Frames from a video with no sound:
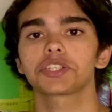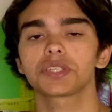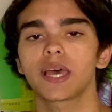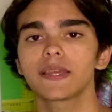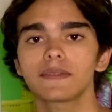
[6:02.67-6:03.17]

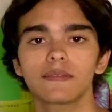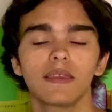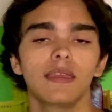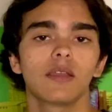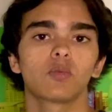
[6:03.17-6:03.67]
site,
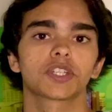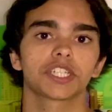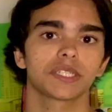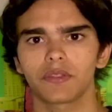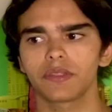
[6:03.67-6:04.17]
which
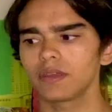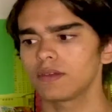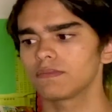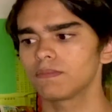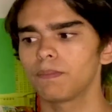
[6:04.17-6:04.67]
is
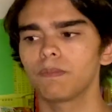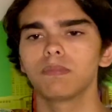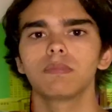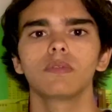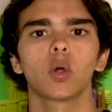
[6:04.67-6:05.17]
the
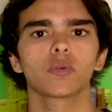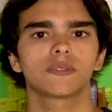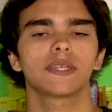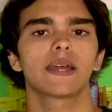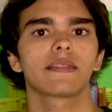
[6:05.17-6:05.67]
lower
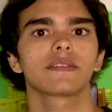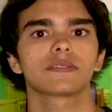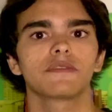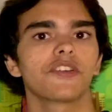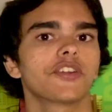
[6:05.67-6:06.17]
side of the
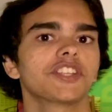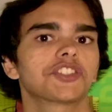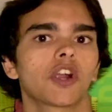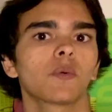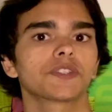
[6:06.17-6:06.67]
severity
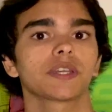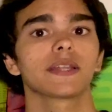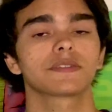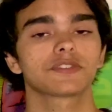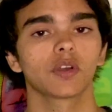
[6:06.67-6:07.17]
chart, which I
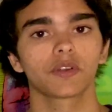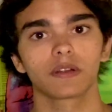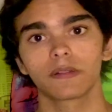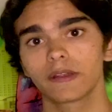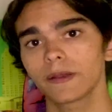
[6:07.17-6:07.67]
showed
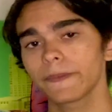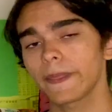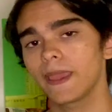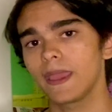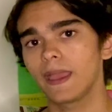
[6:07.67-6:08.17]
earlier.
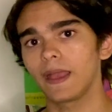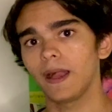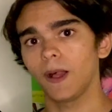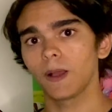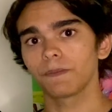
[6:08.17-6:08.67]

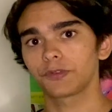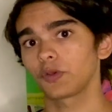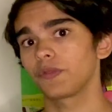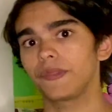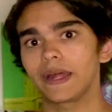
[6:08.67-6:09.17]
So
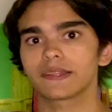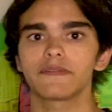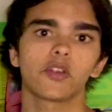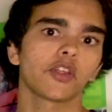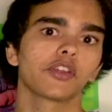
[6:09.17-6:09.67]
that's
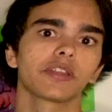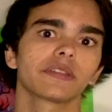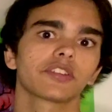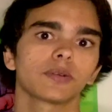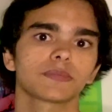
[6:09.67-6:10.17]
very good
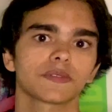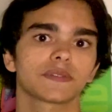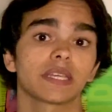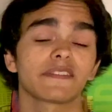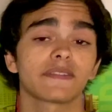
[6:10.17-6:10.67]
in terms of
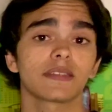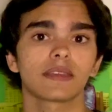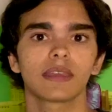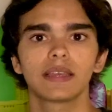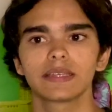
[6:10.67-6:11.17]
safety.
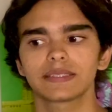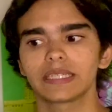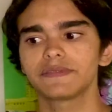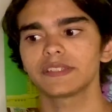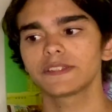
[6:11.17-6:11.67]

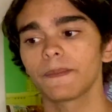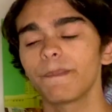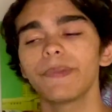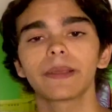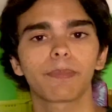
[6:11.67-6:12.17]
Safety is a
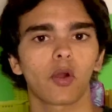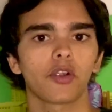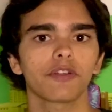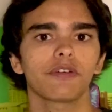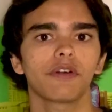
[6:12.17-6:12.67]
big
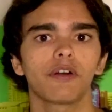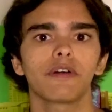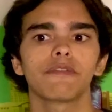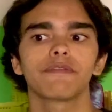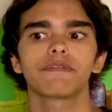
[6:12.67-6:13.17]
part
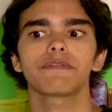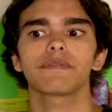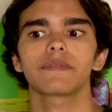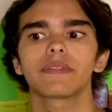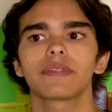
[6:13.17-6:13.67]
of
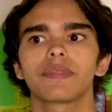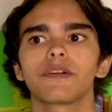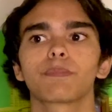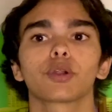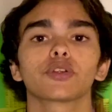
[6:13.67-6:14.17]
the
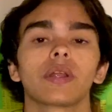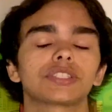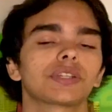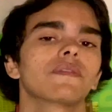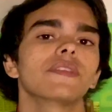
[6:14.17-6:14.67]

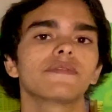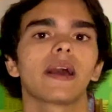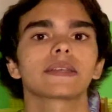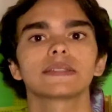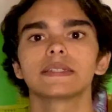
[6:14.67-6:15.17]
progression of these
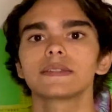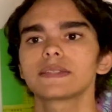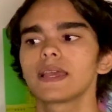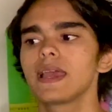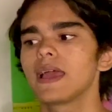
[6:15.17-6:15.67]
vaccines,
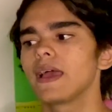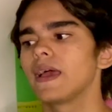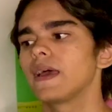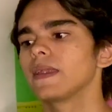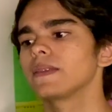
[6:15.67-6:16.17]

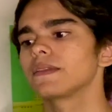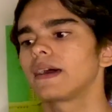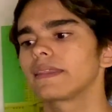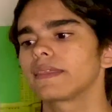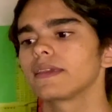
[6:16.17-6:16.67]
and
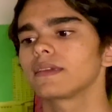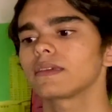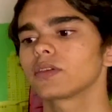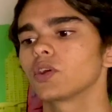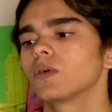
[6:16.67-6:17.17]
I think
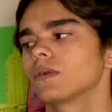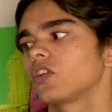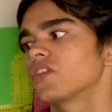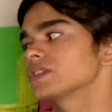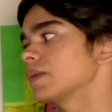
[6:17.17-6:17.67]
a
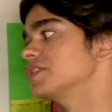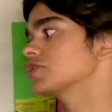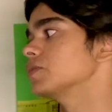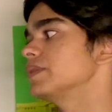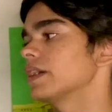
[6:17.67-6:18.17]
lot of these companies
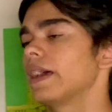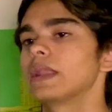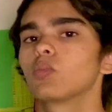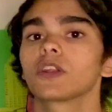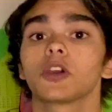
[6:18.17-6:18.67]
could be
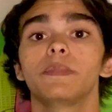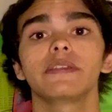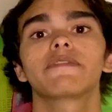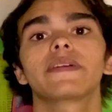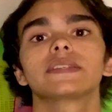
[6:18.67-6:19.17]
ahead. One could be
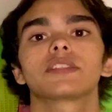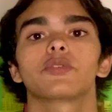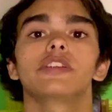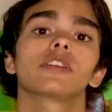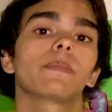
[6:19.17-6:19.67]
in phase
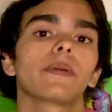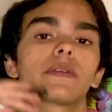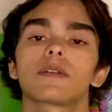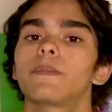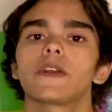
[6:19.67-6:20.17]
3 in
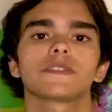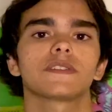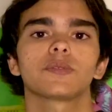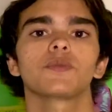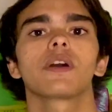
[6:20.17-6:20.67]
comparison
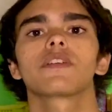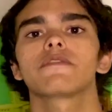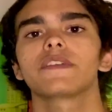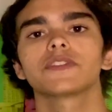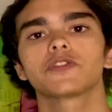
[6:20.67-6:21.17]
to another in
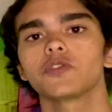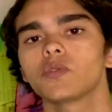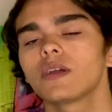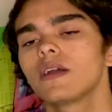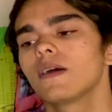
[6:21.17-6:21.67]
phase
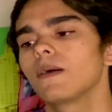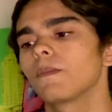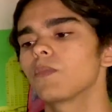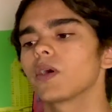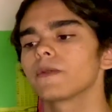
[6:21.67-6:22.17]
2,
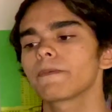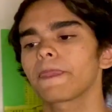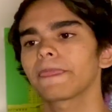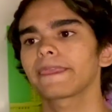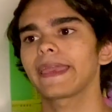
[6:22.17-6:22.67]
but
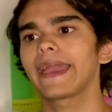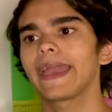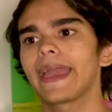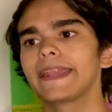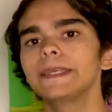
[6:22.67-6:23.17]

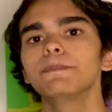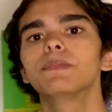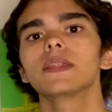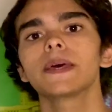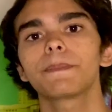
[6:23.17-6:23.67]
any
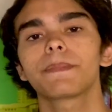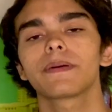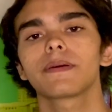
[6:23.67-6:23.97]
blip